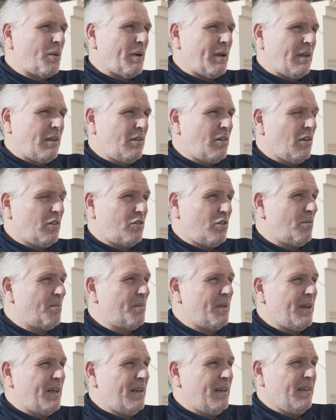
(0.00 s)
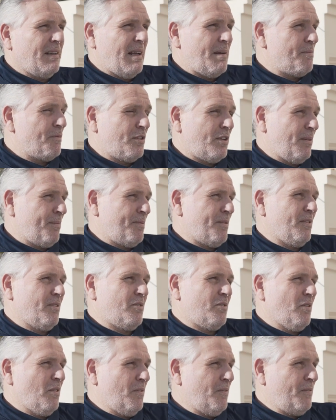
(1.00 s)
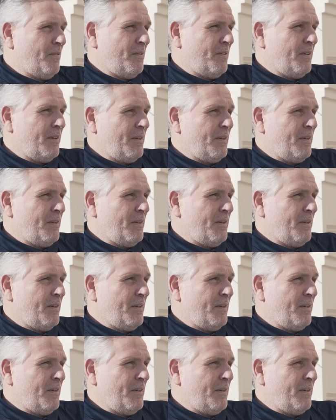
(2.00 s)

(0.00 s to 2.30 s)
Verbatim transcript: went and got some uh, Lemsips and stuff.